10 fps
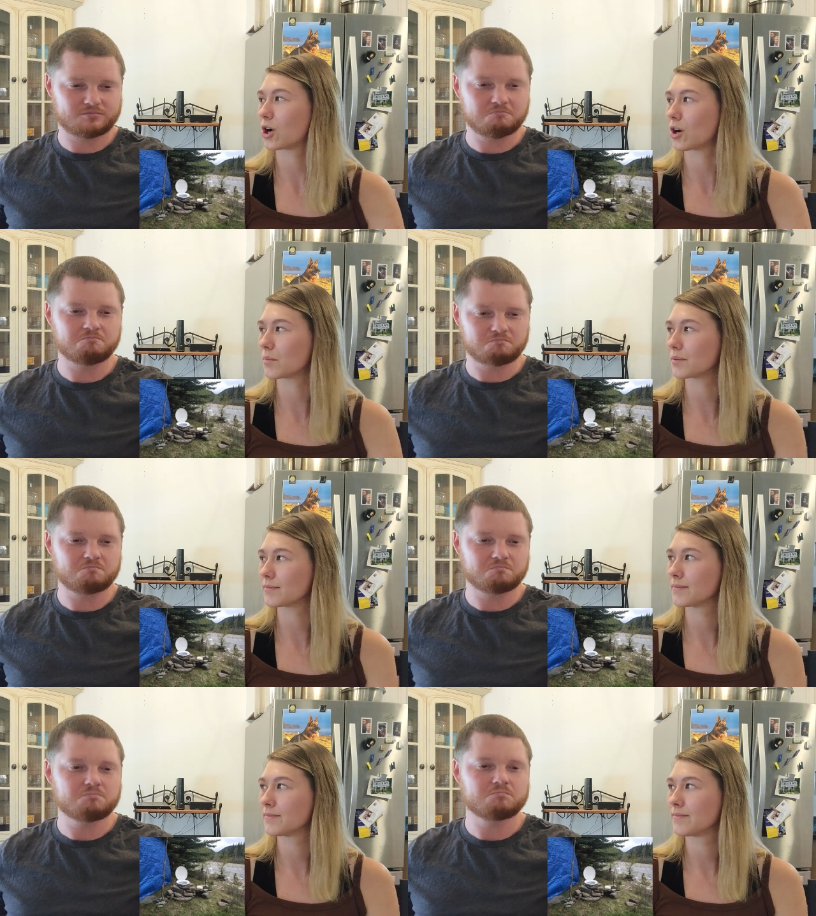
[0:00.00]
Speaker 1: tarp.
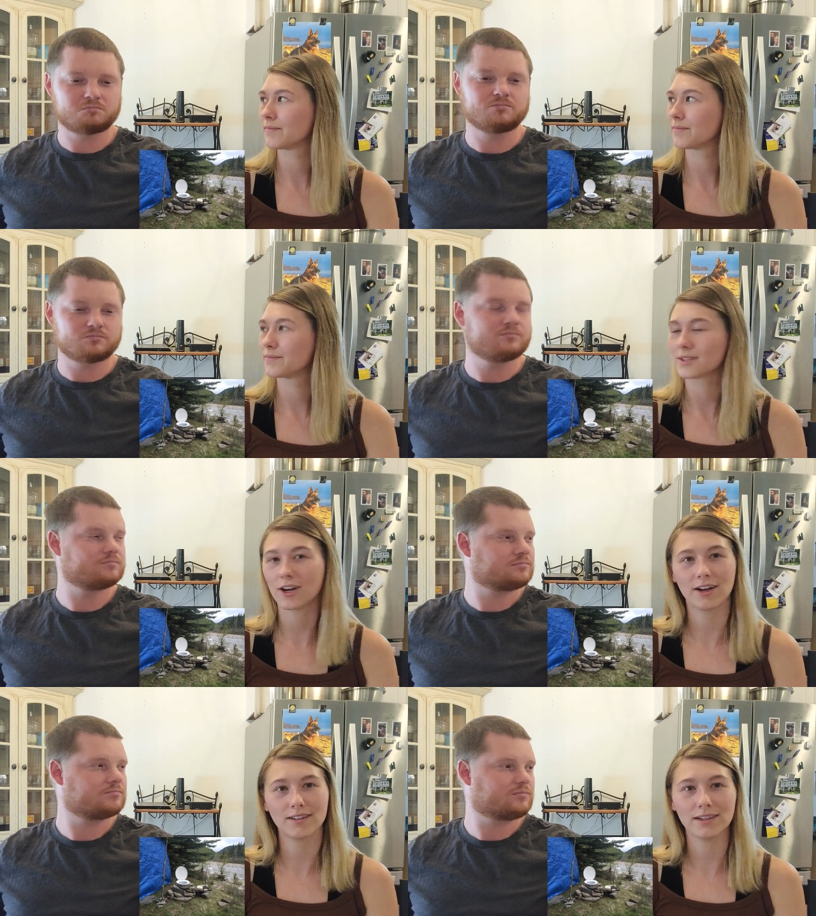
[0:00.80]

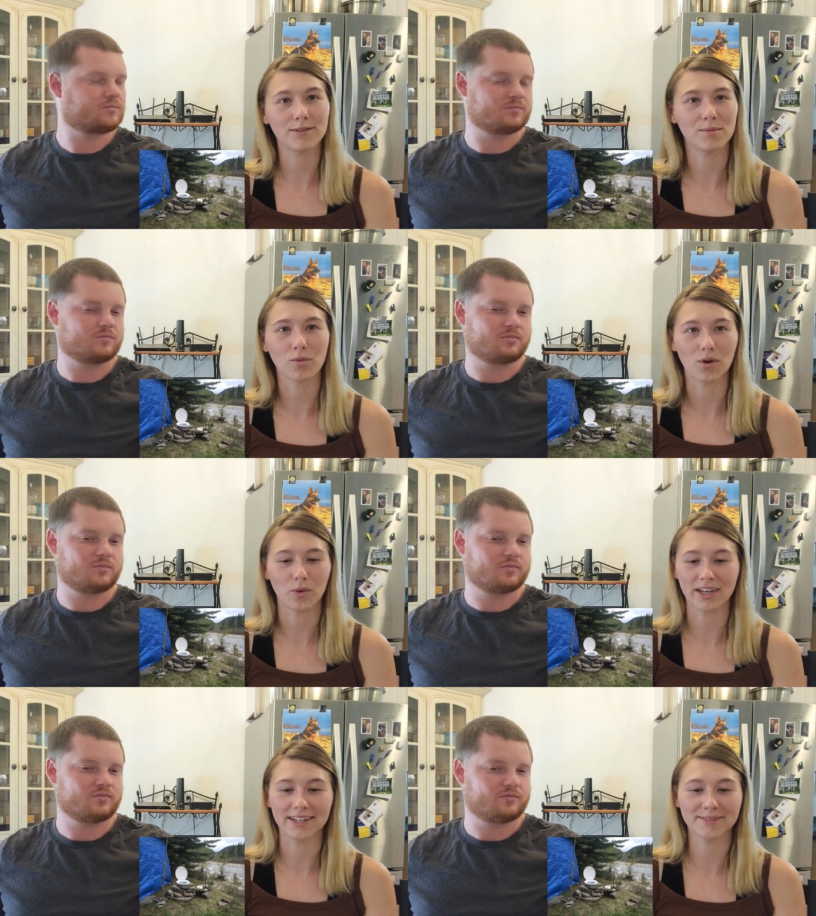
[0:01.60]
even
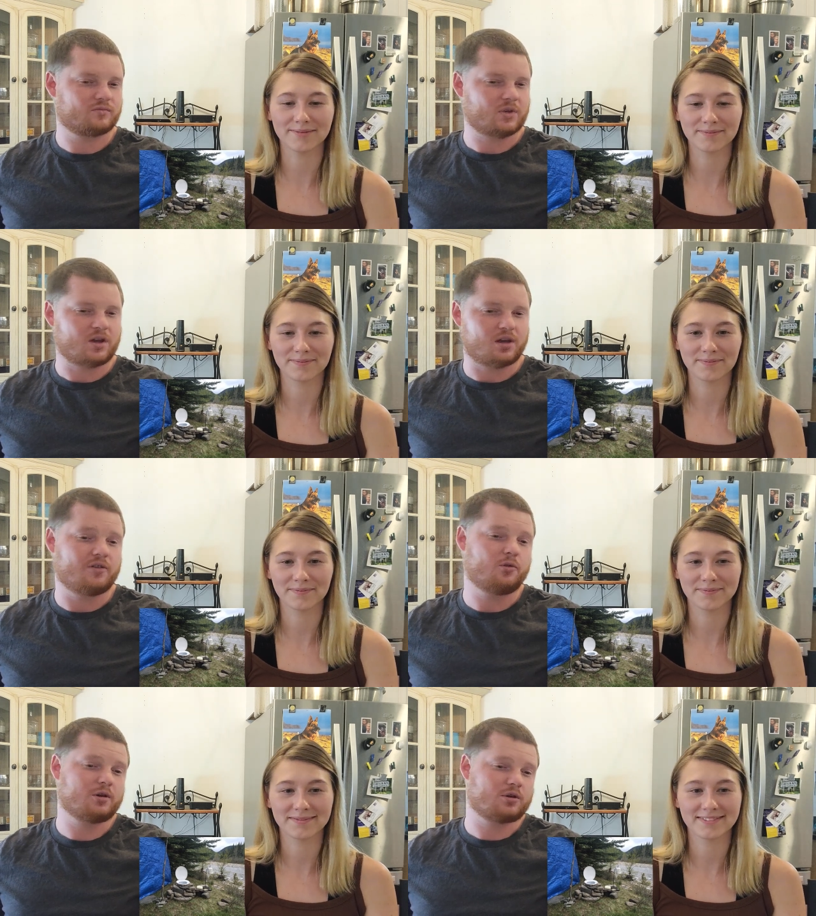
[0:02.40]
more win.
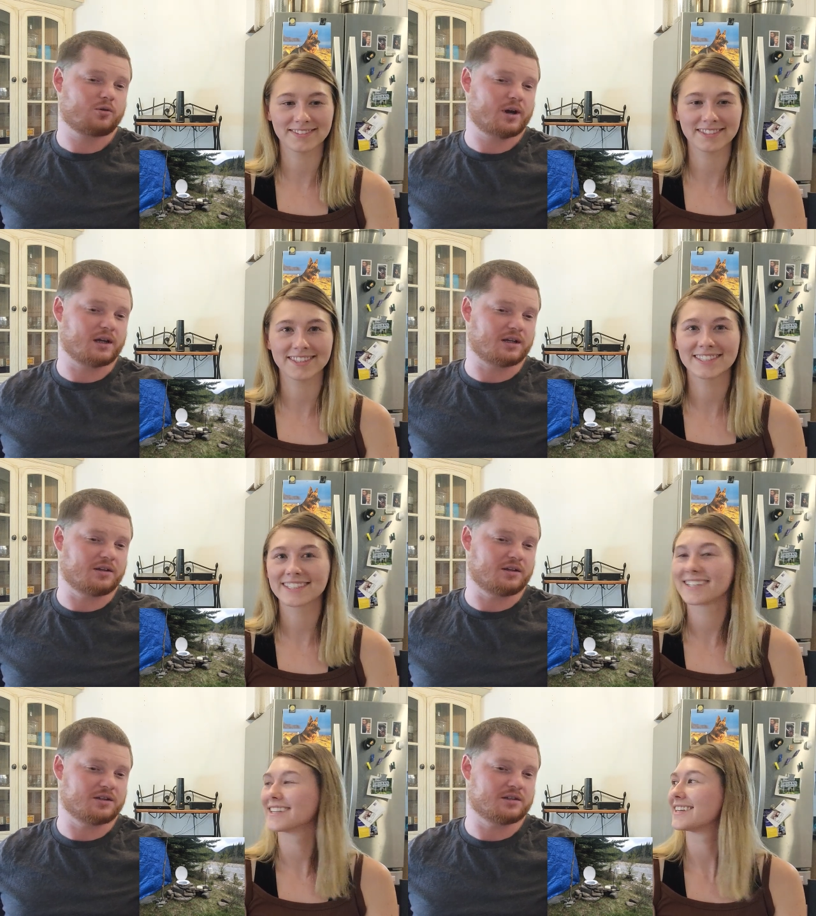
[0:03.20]
Speaker 2: If we're
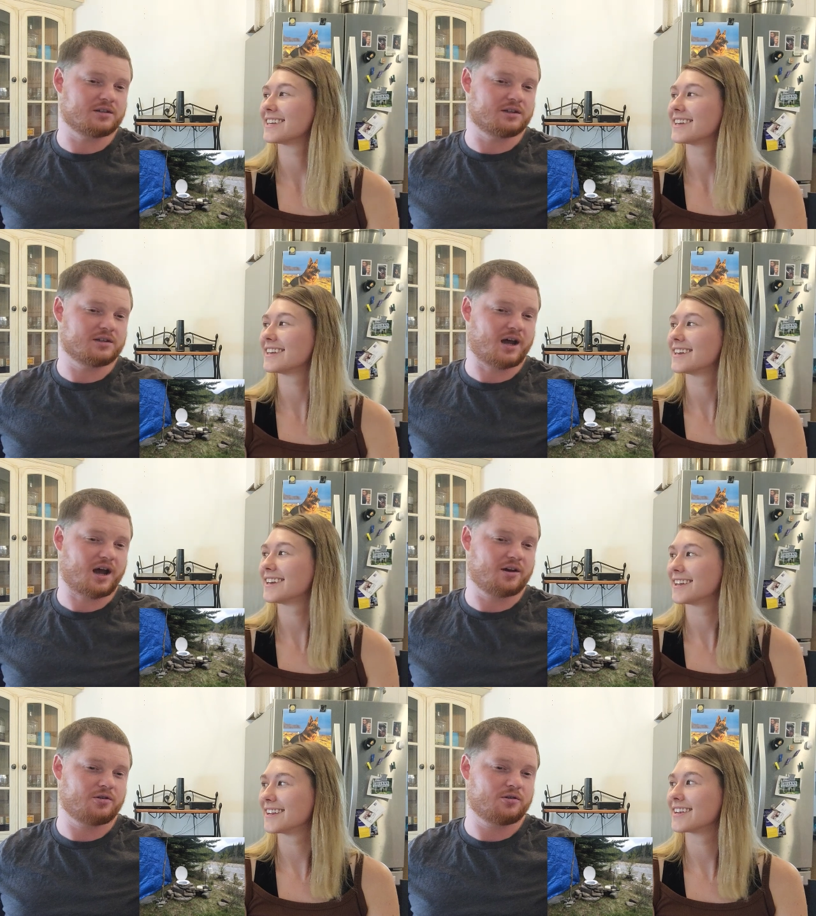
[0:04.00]
correct, and this is an
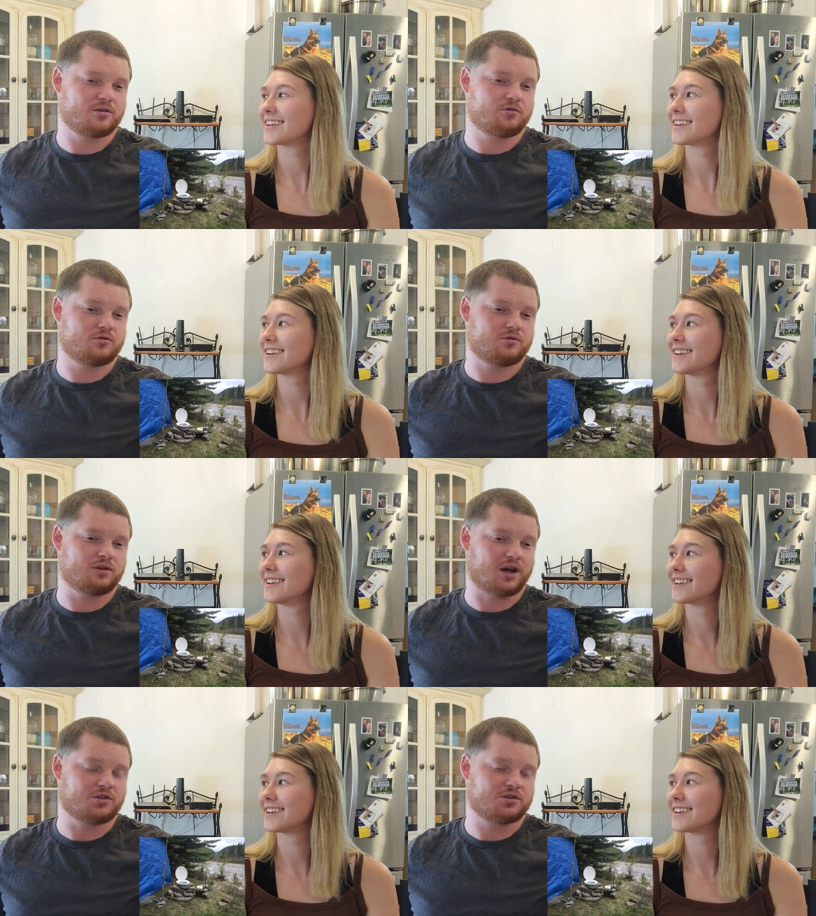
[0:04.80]
entire
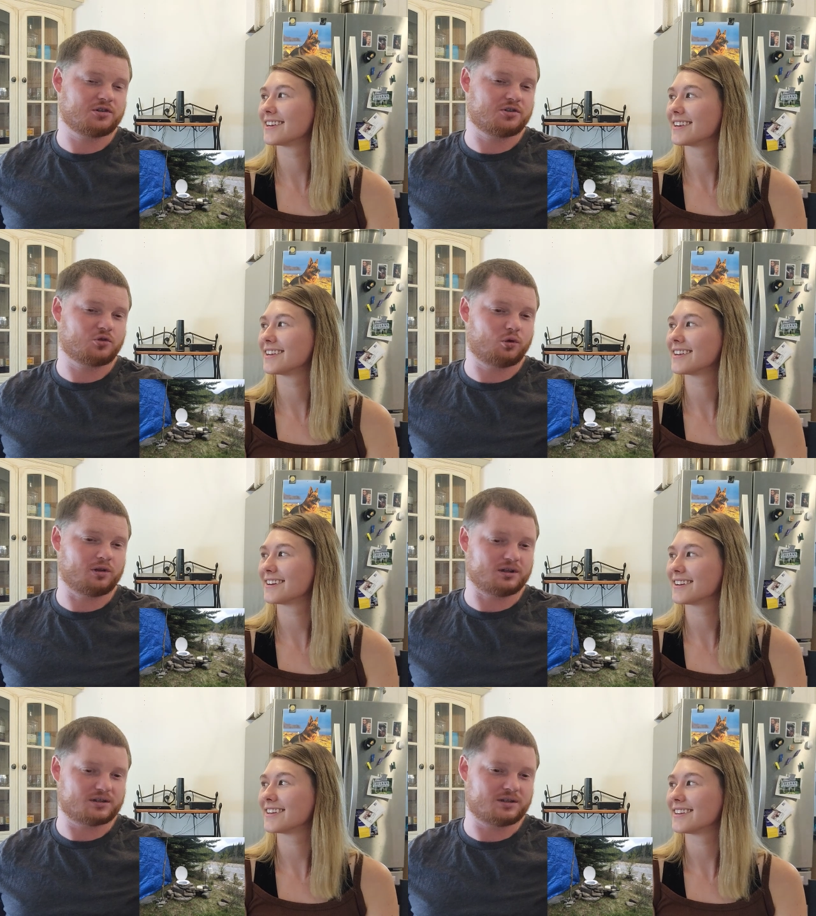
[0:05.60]
not just a
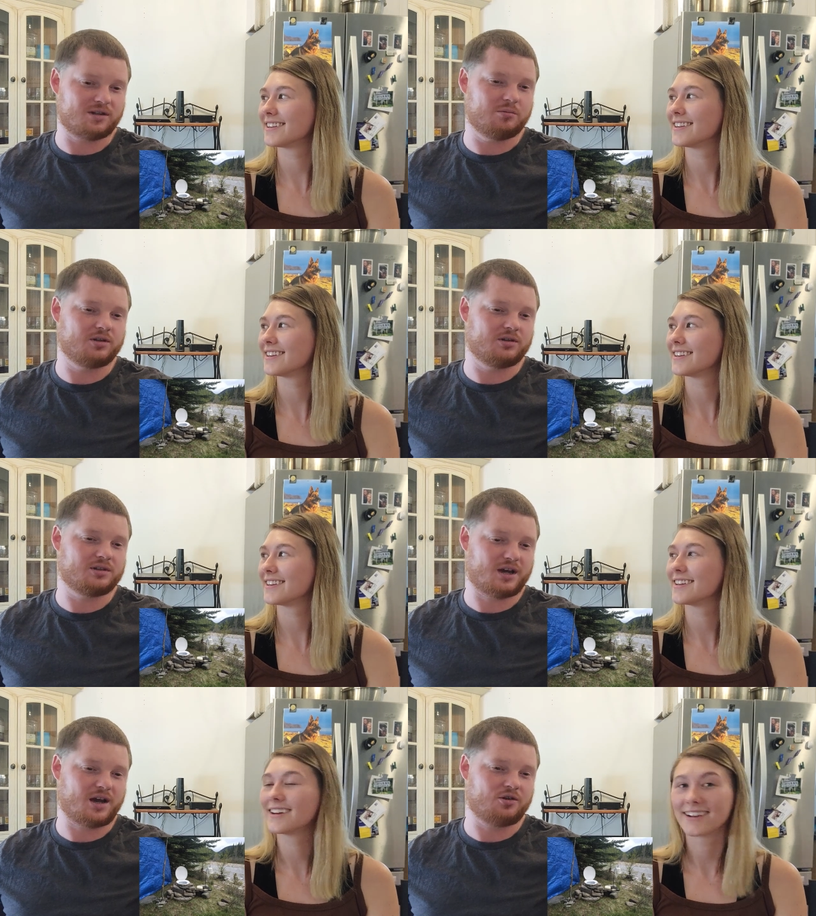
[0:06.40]
toilet seat, but an
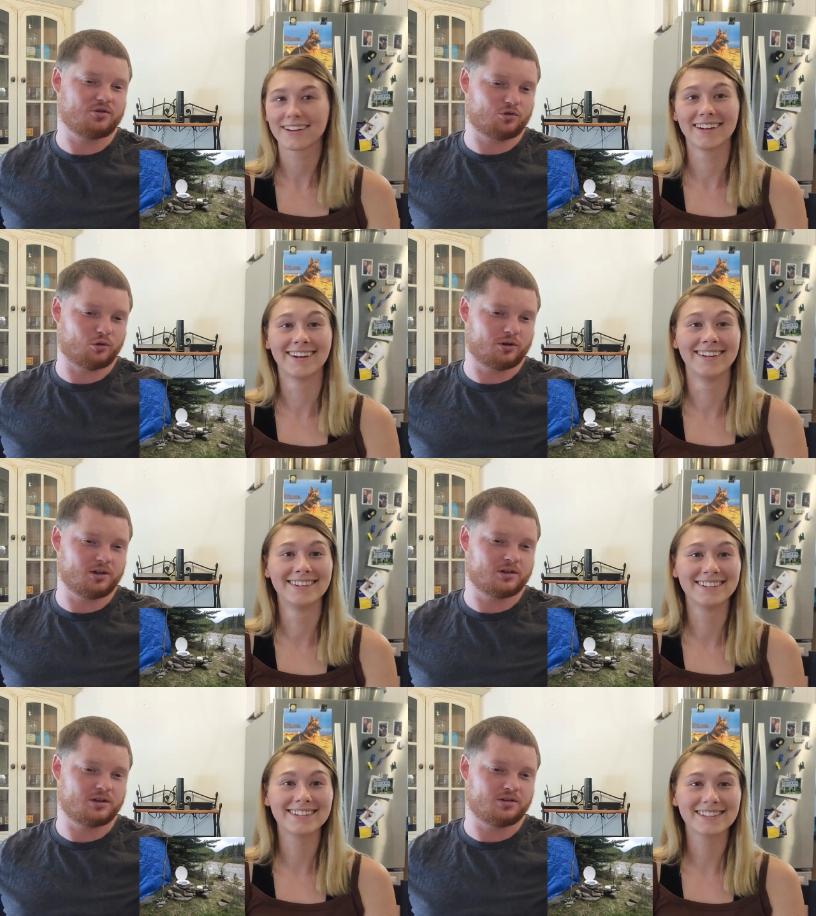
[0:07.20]
entire
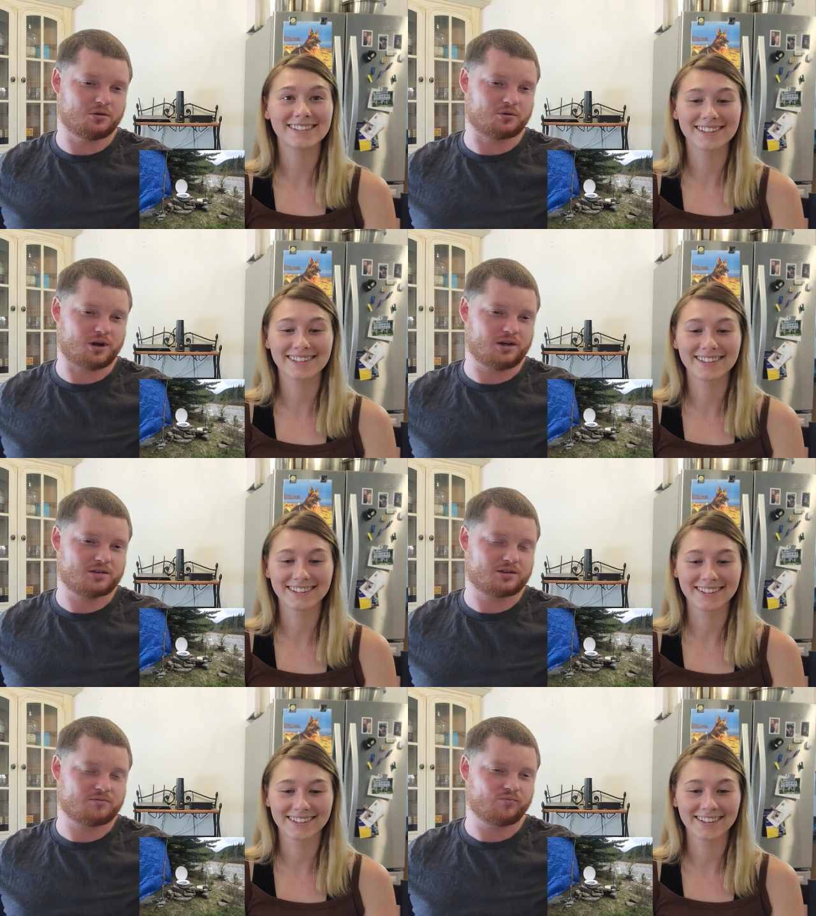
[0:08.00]
toilet in those
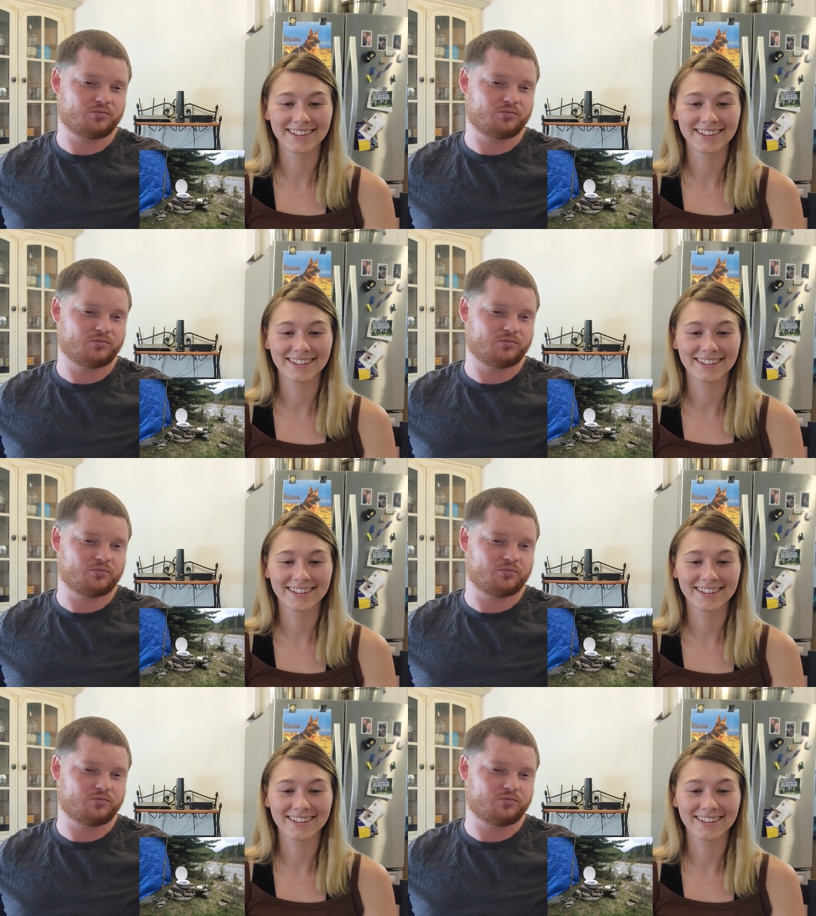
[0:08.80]
rocks.